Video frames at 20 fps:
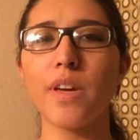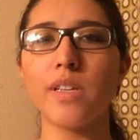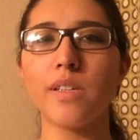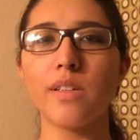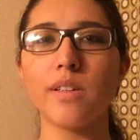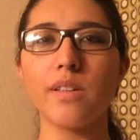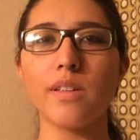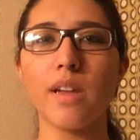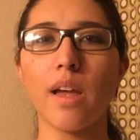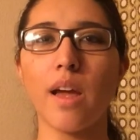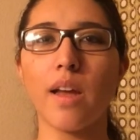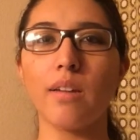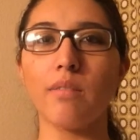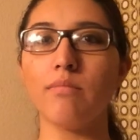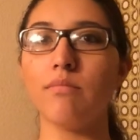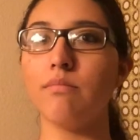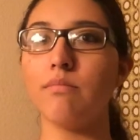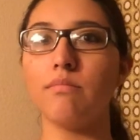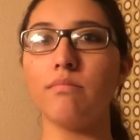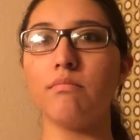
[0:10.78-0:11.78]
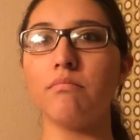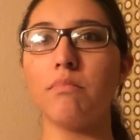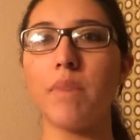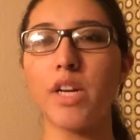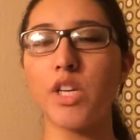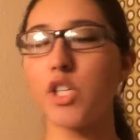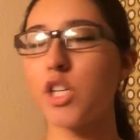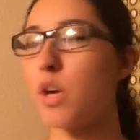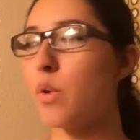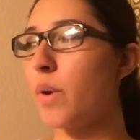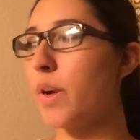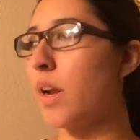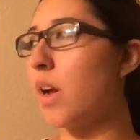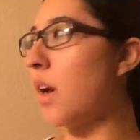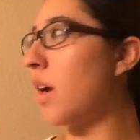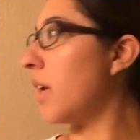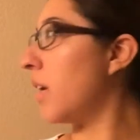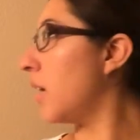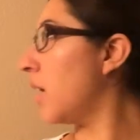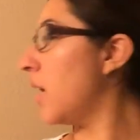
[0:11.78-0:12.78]
because there's not much going
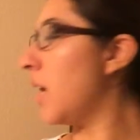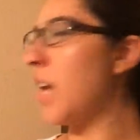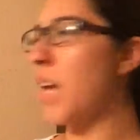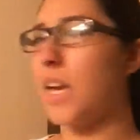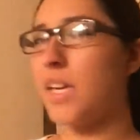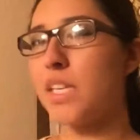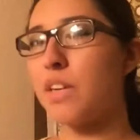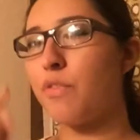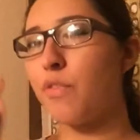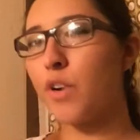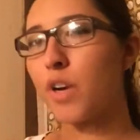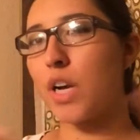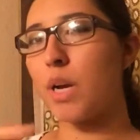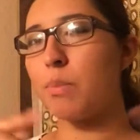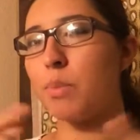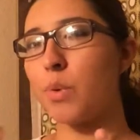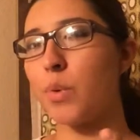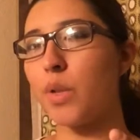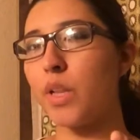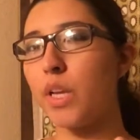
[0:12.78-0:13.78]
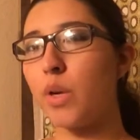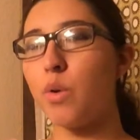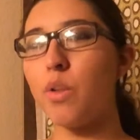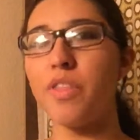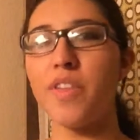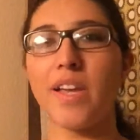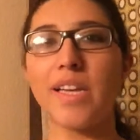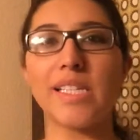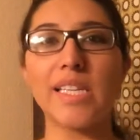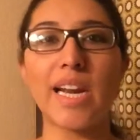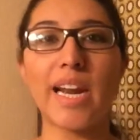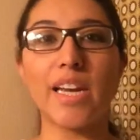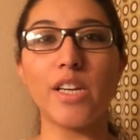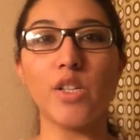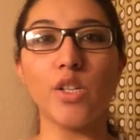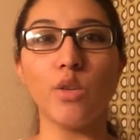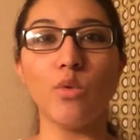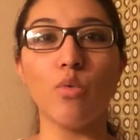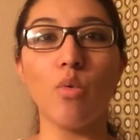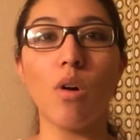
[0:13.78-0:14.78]
on except for a couple really cool things that I
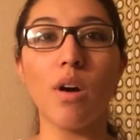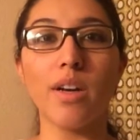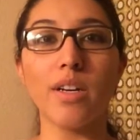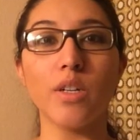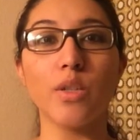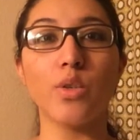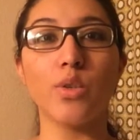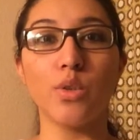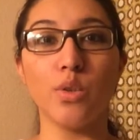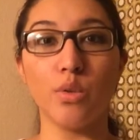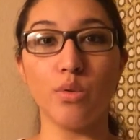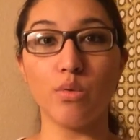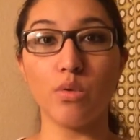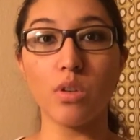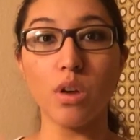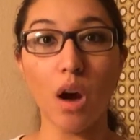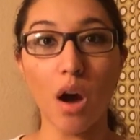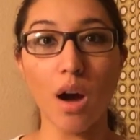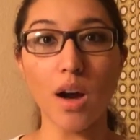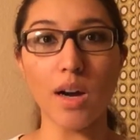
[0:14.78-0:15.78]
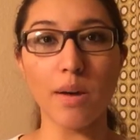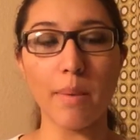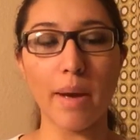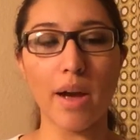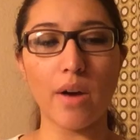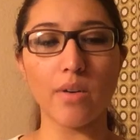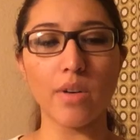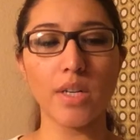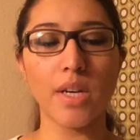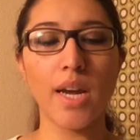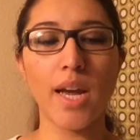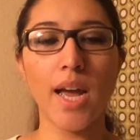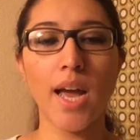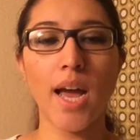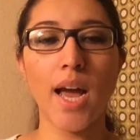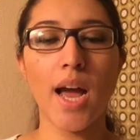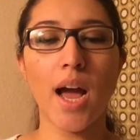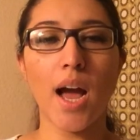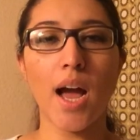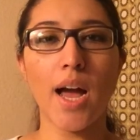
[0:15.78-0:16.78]
do want to talk about.
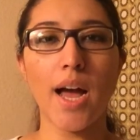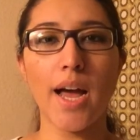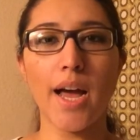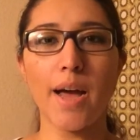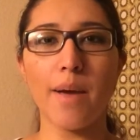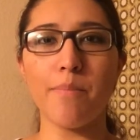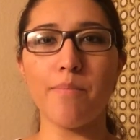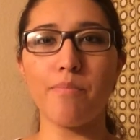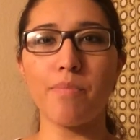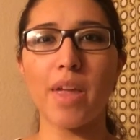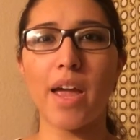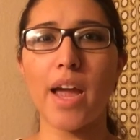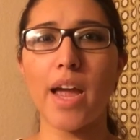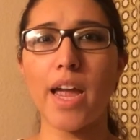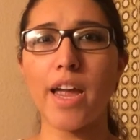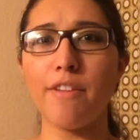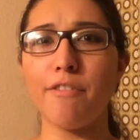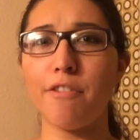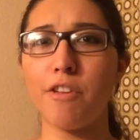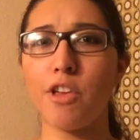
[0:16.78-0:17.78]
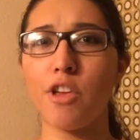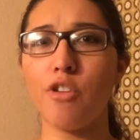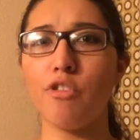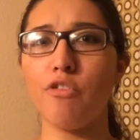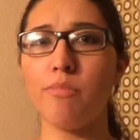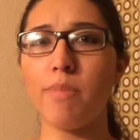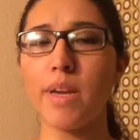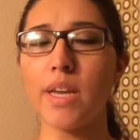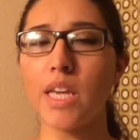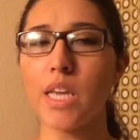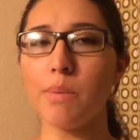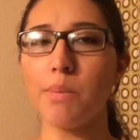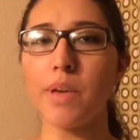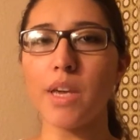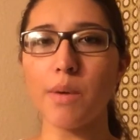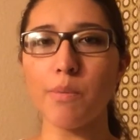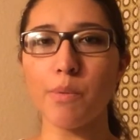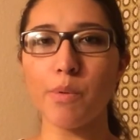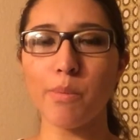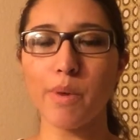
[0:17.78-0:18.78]
Um, if you've been
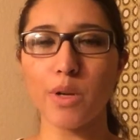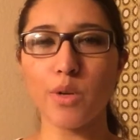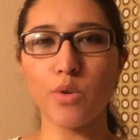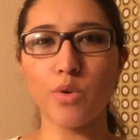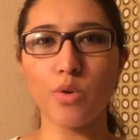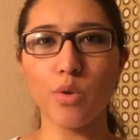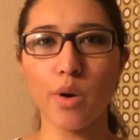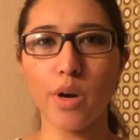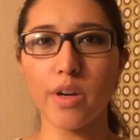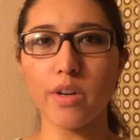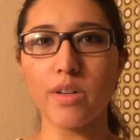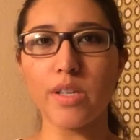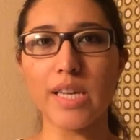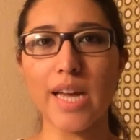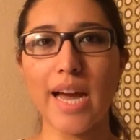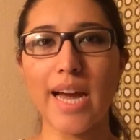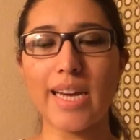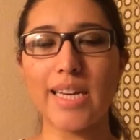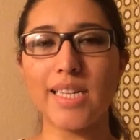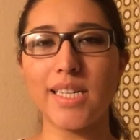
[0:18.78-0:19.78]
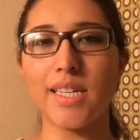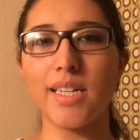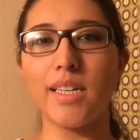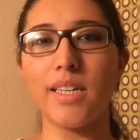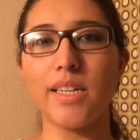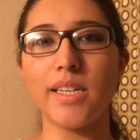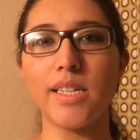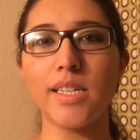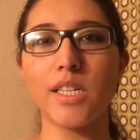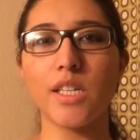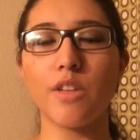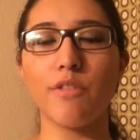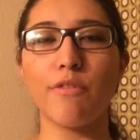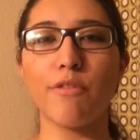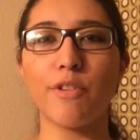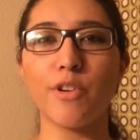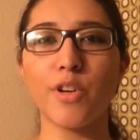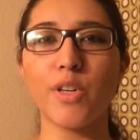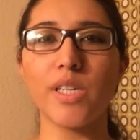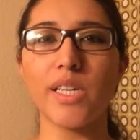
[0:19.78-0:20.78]
keeping up with my tutorials, I did list the
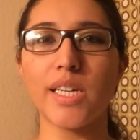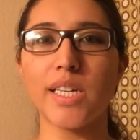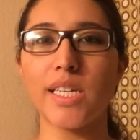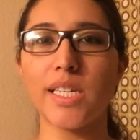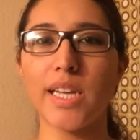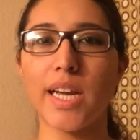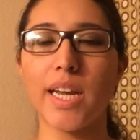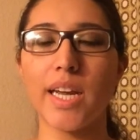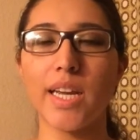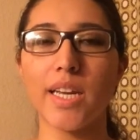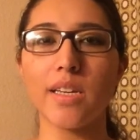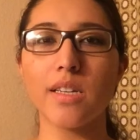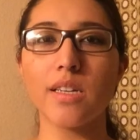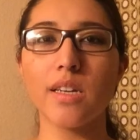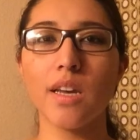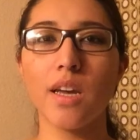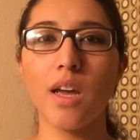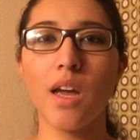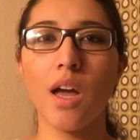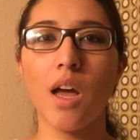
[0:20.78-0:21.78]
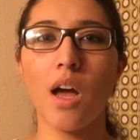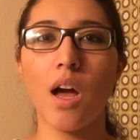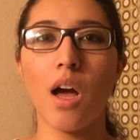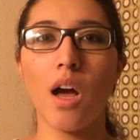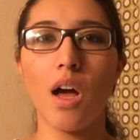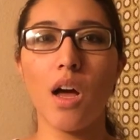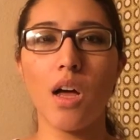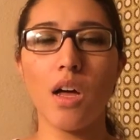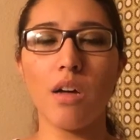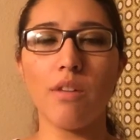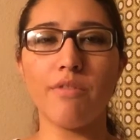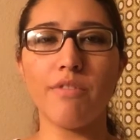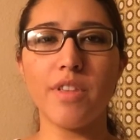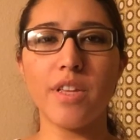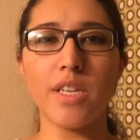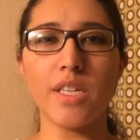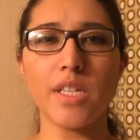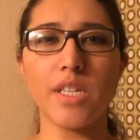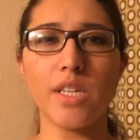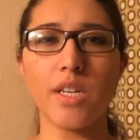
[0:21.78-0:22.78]
first and second of
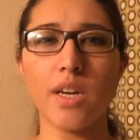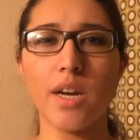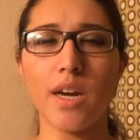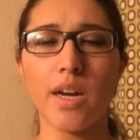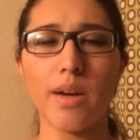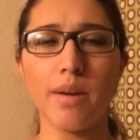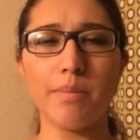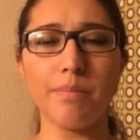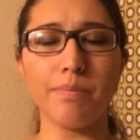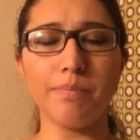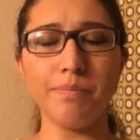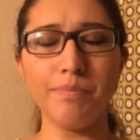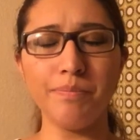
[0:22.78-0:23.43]
this, um,